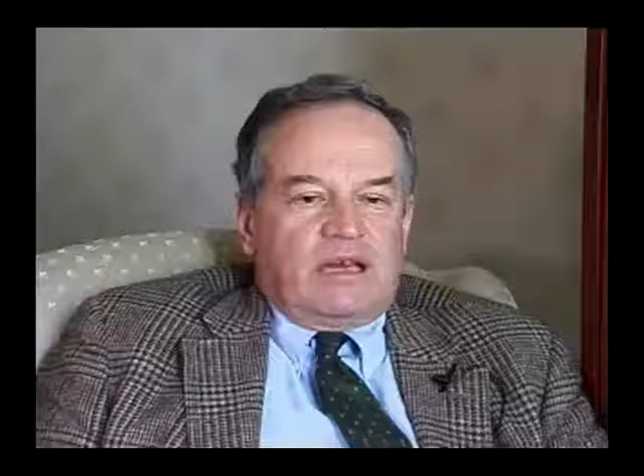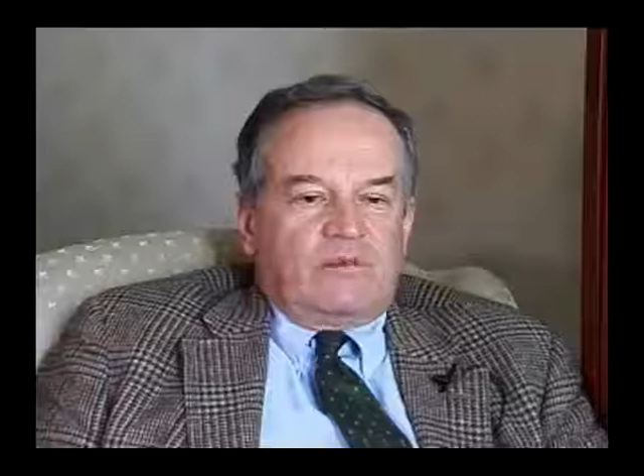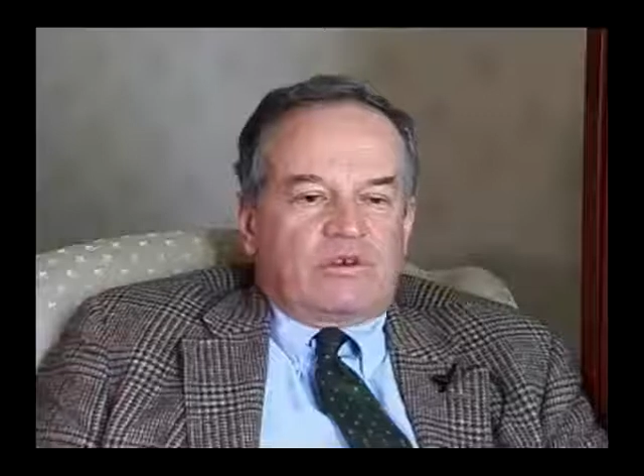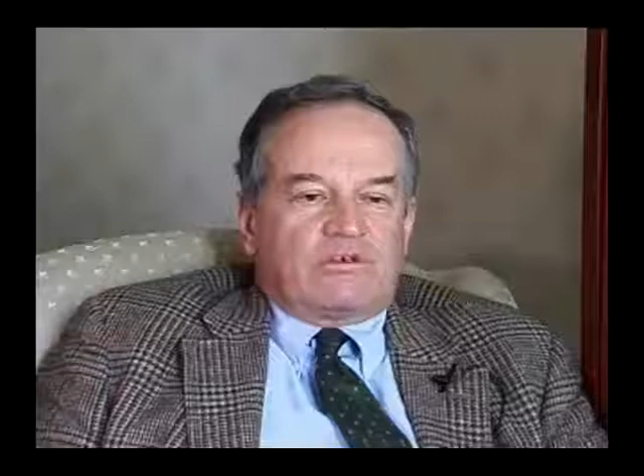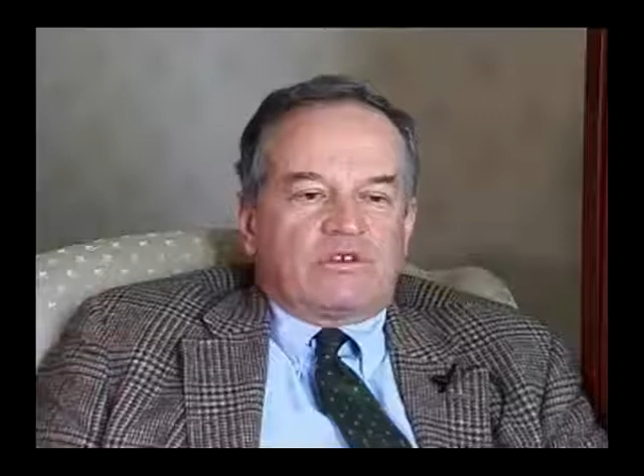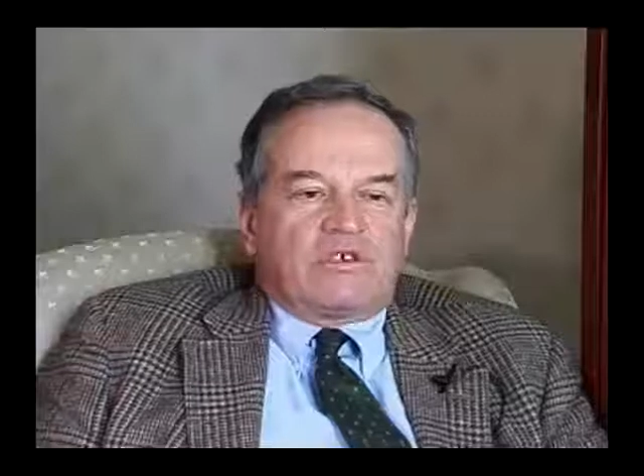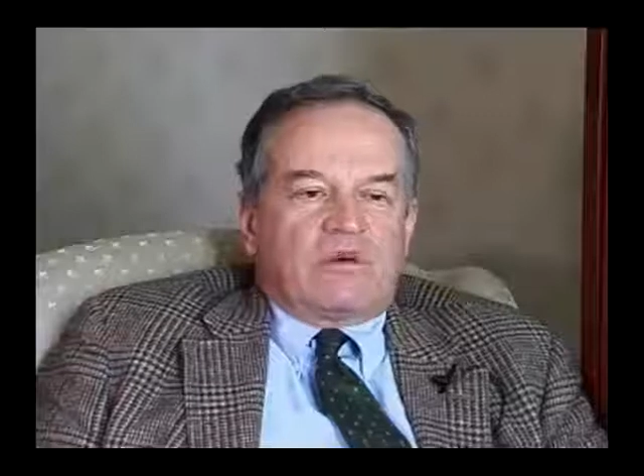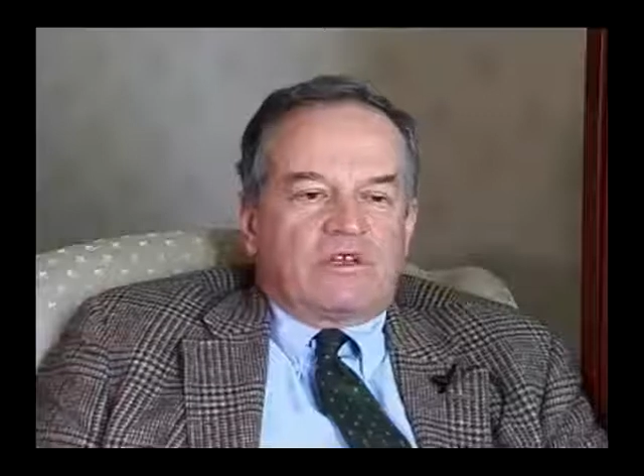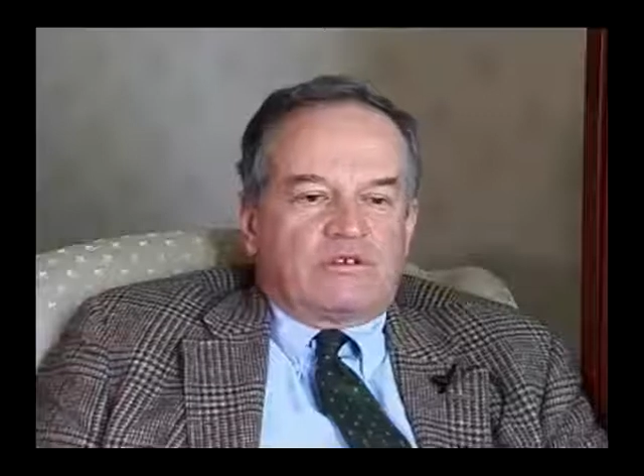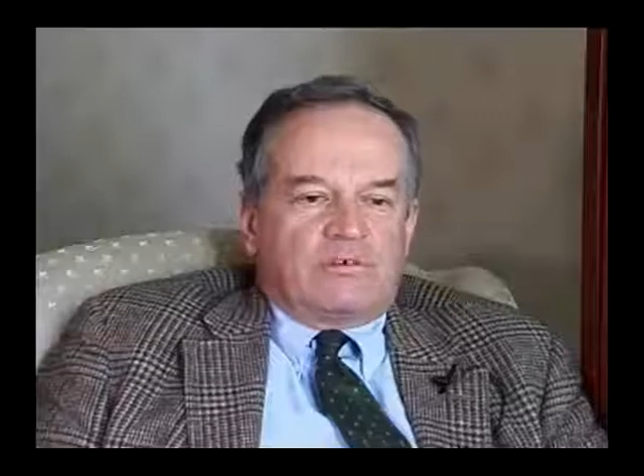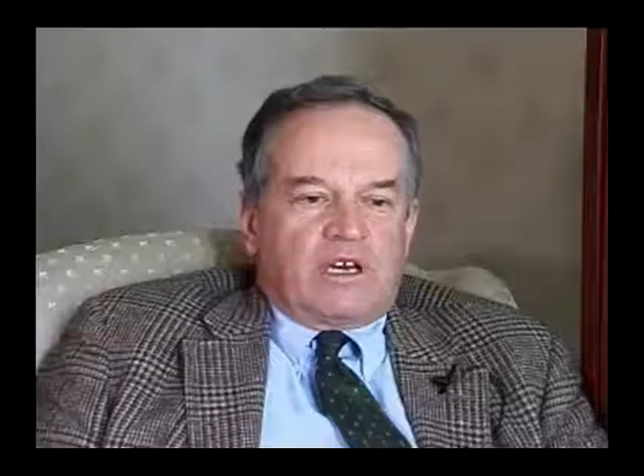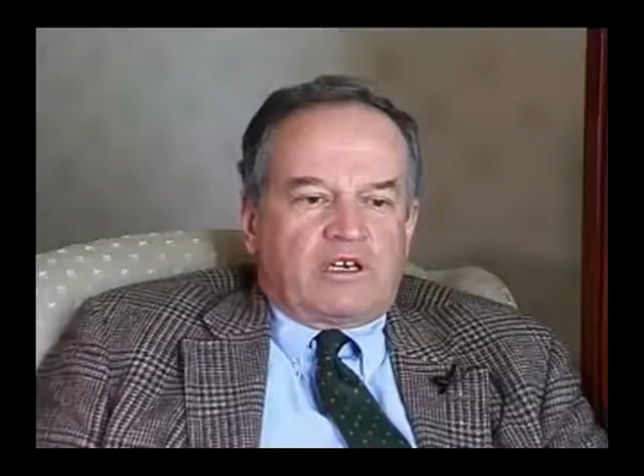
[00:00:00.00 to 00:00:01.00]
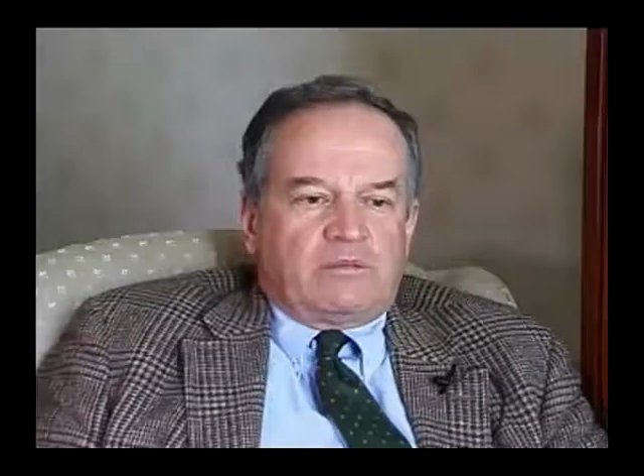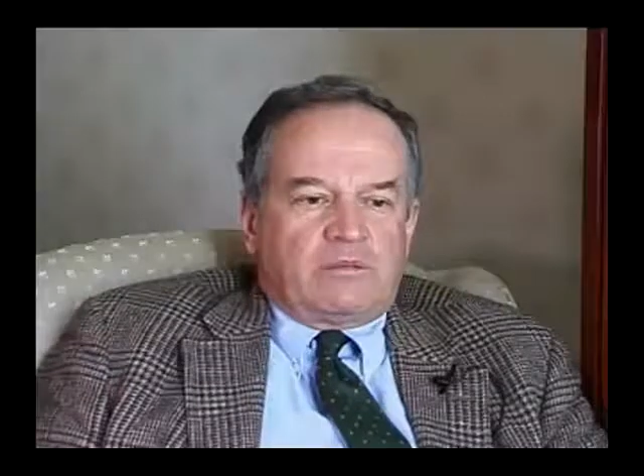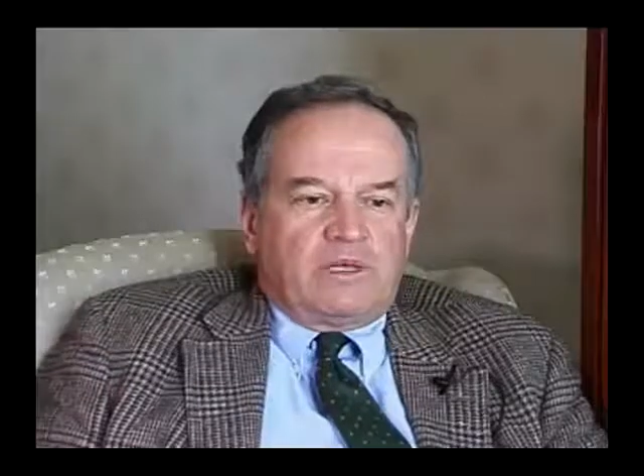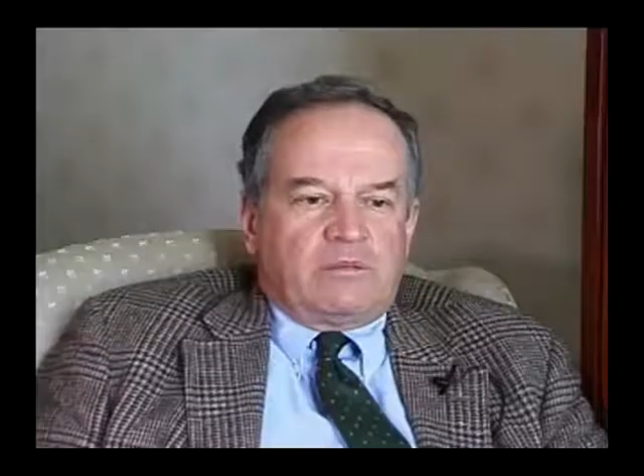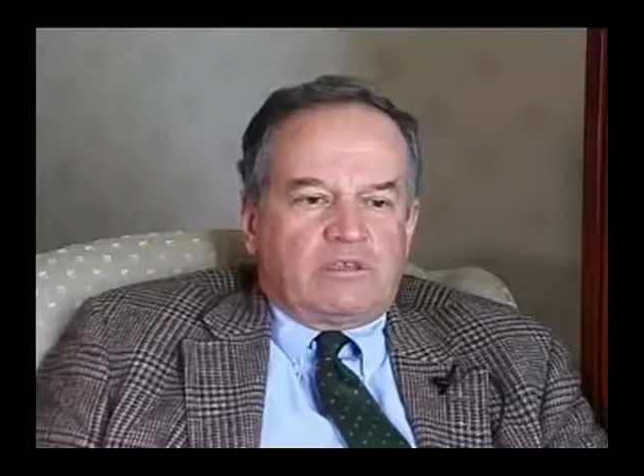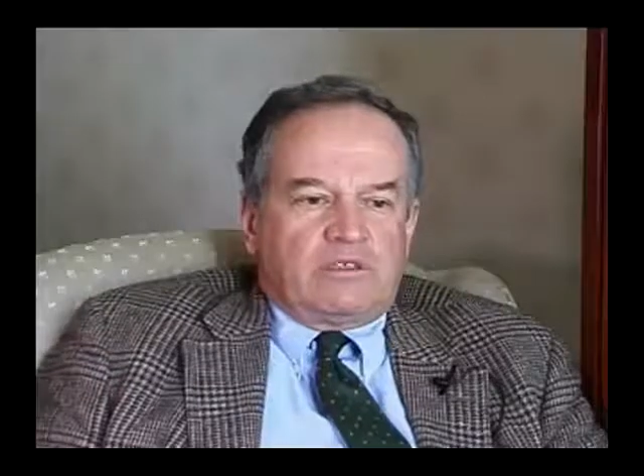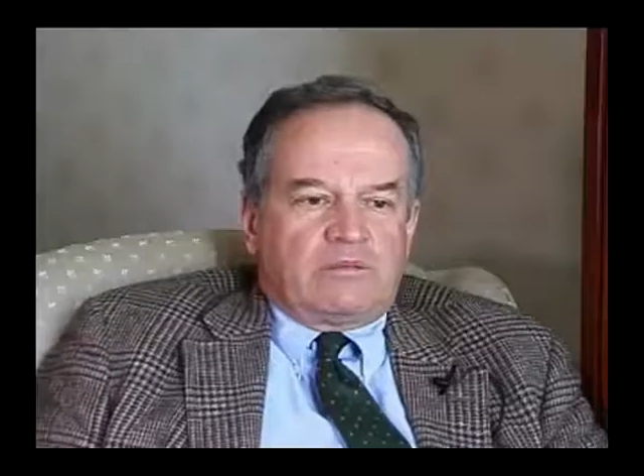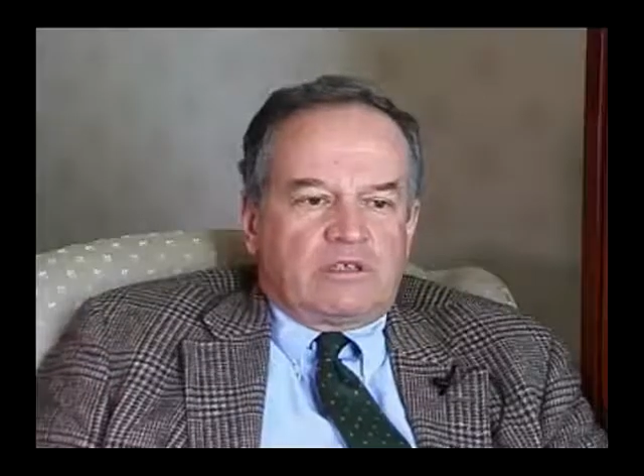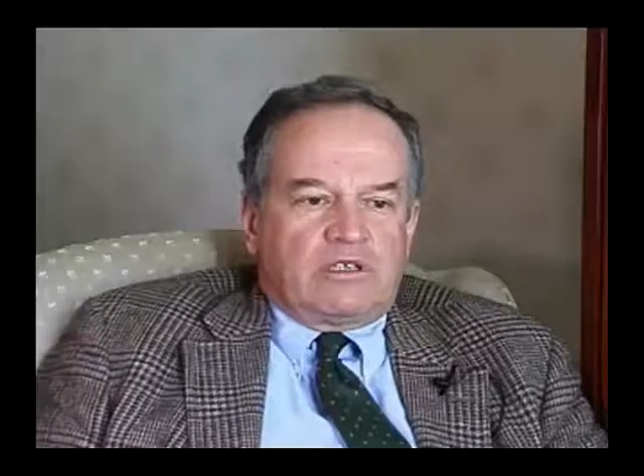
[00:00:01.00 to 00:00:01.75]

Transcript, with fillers: I worked with some other remarkable people too,